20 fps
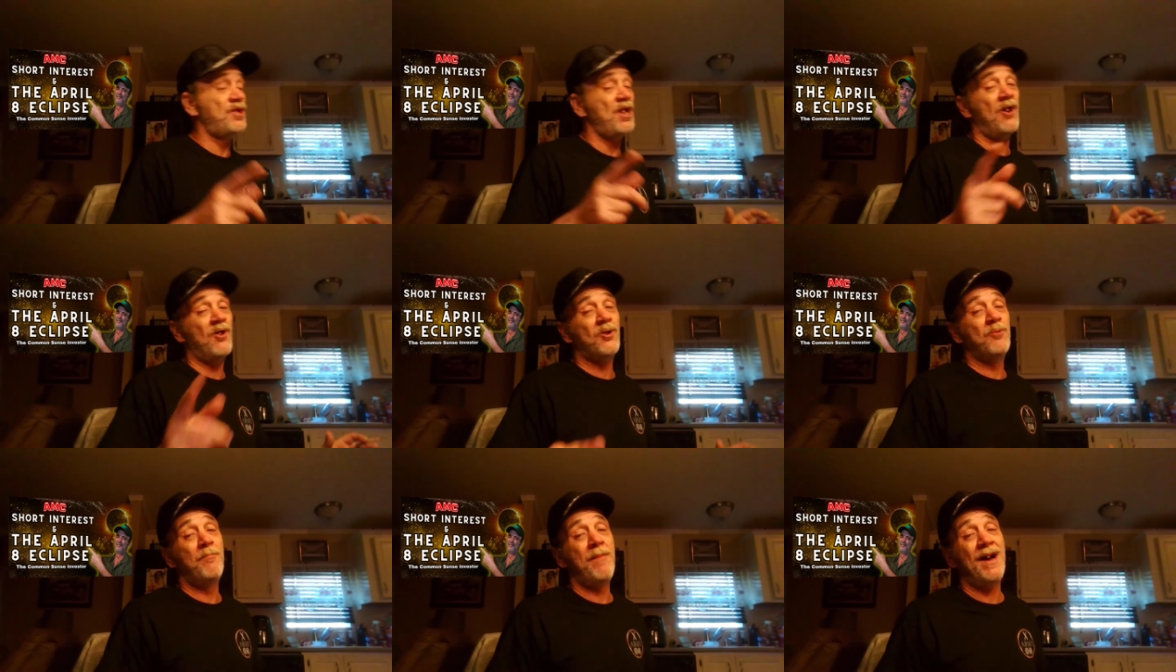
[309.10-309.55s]

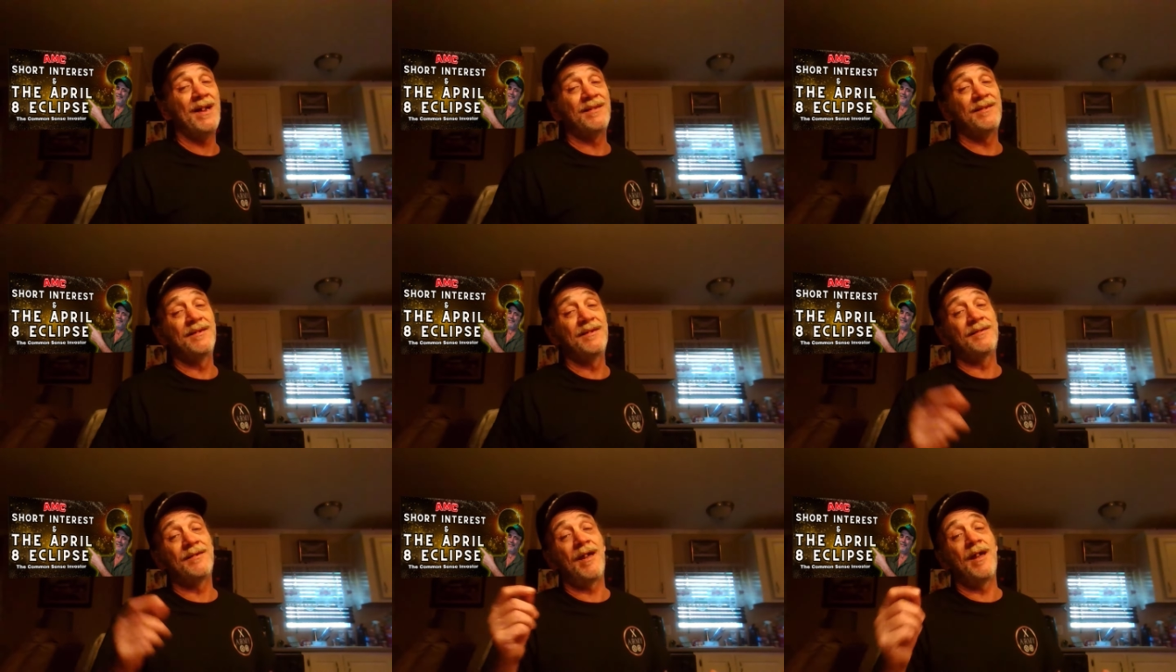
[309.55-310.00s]
talk about
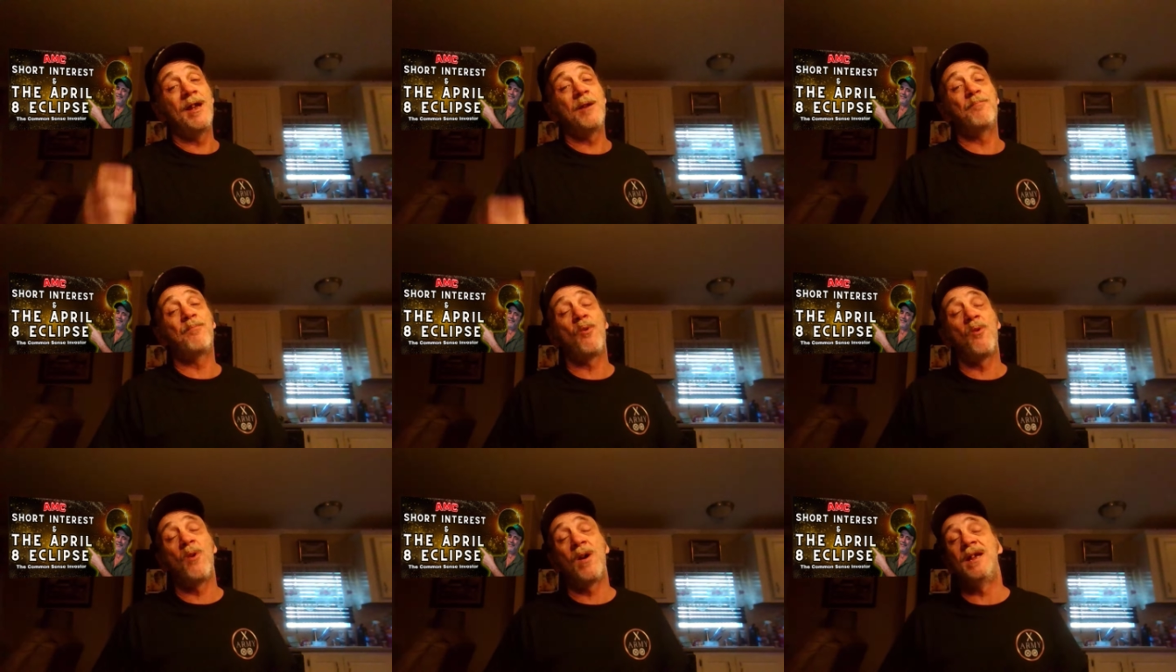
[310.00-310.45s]
this
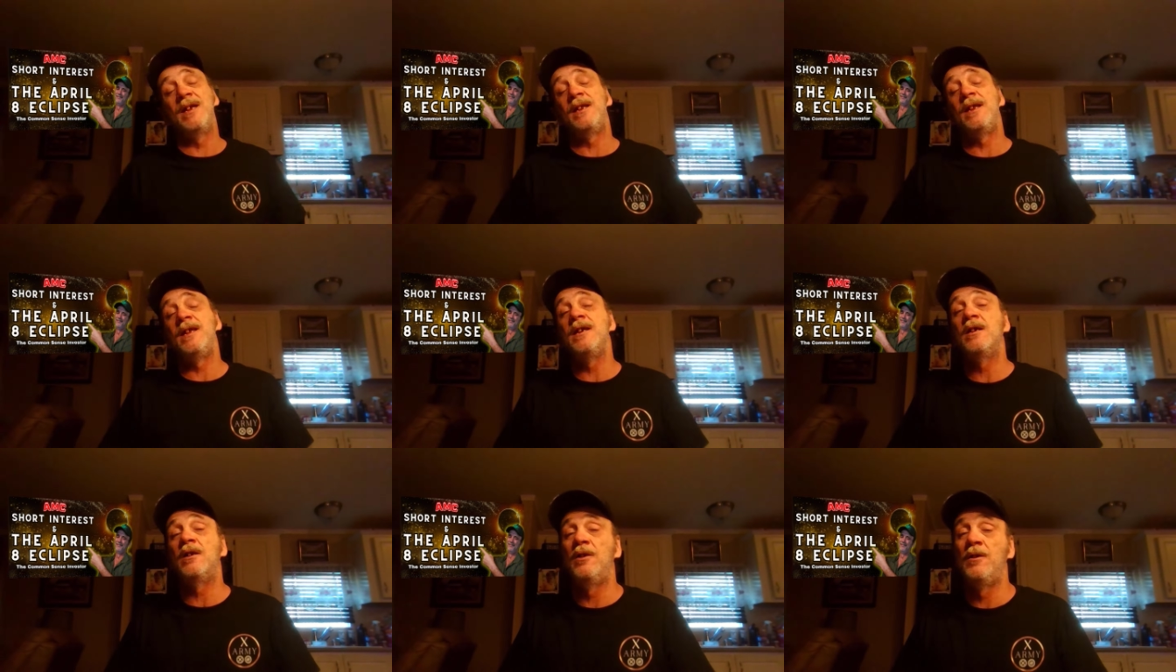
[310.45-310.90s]
April eighth
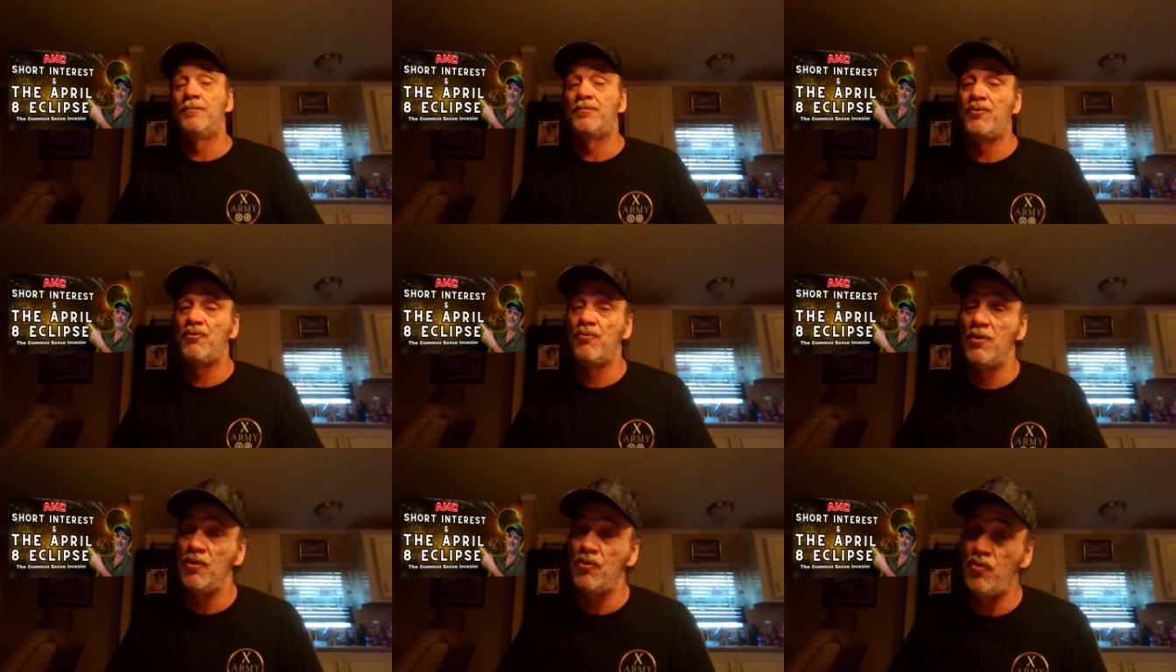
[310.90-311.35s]

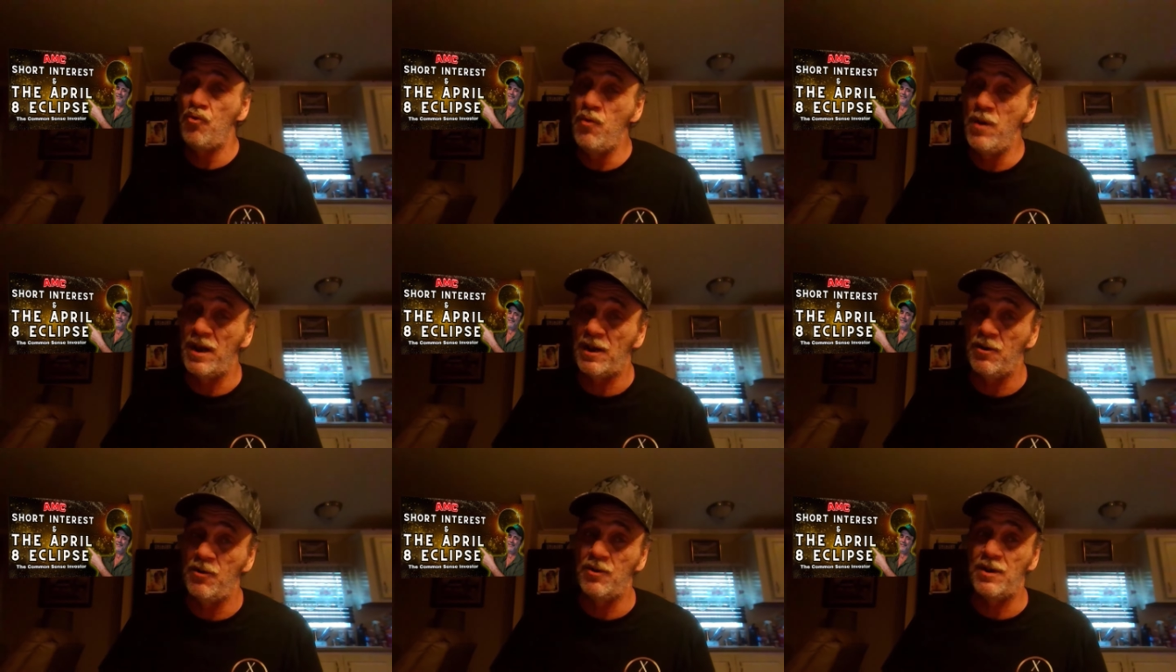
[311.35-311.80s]
eclipse real
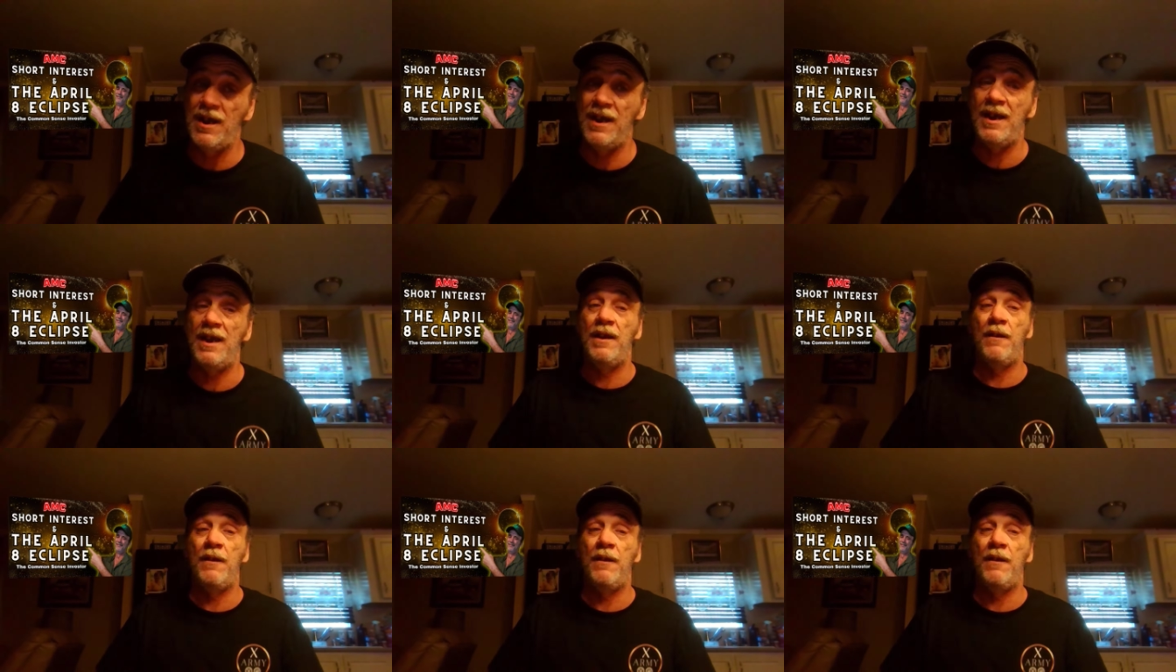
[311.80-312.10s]
quick, okay?